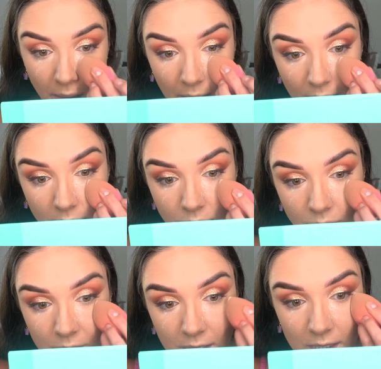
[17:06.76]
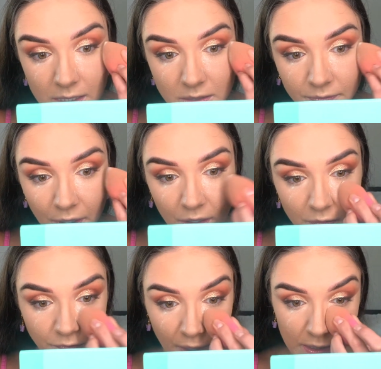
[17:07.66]
Yeah, it really is very
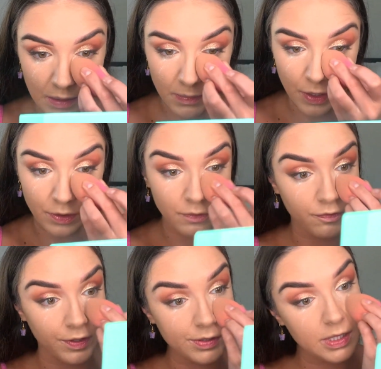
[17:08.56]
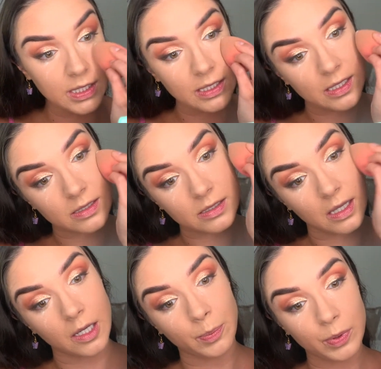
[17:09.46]
finely milled. It feels like it's
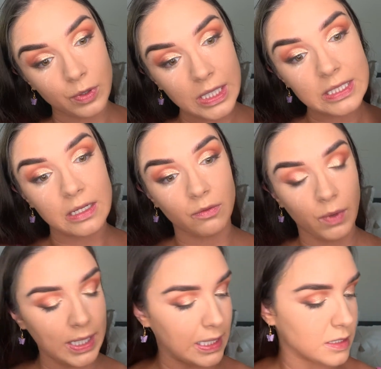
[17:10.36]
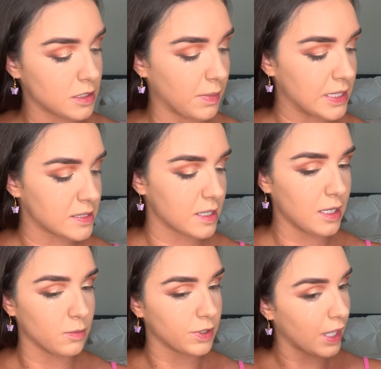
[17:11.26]
like pressing right into my
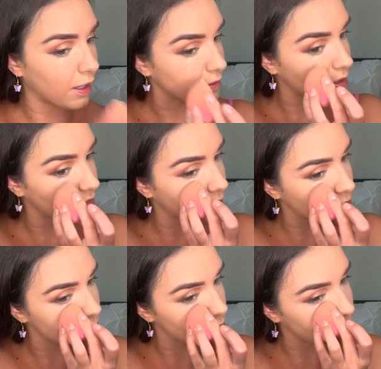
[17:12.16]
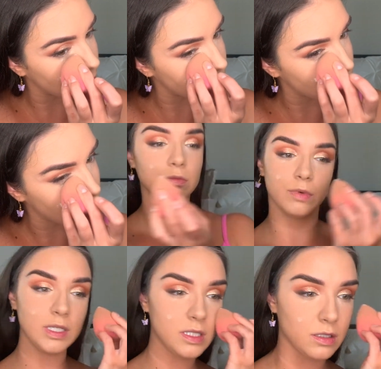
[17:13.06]
skin without even too much
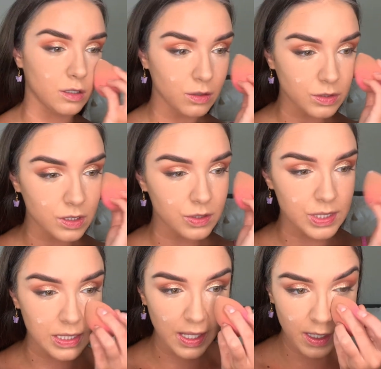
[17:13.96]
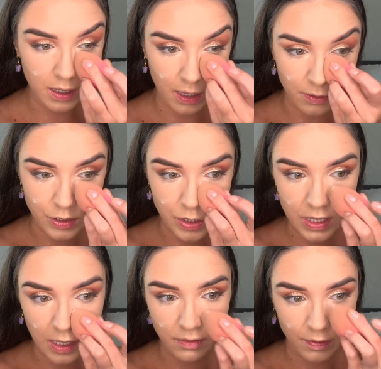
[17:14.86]
residue. Do you see that? How it's just
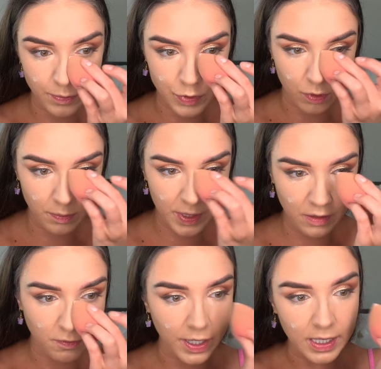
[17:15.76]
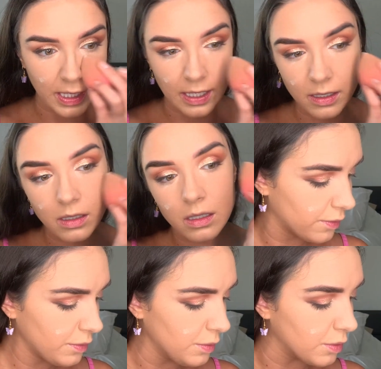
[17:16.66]
kind of absorbing right in?
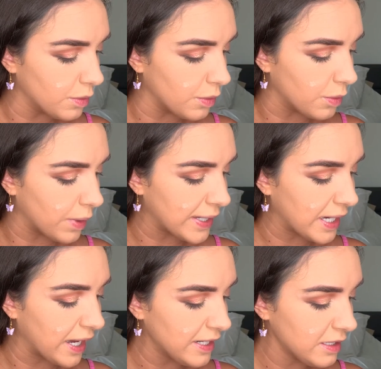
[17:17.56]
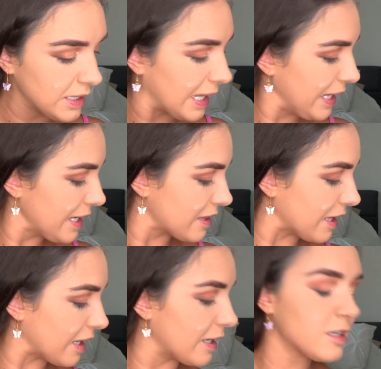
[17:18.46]
Oh, I kind of like
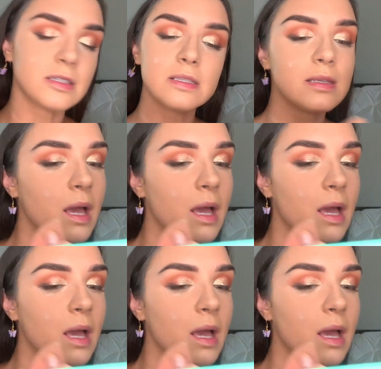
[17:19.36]
this.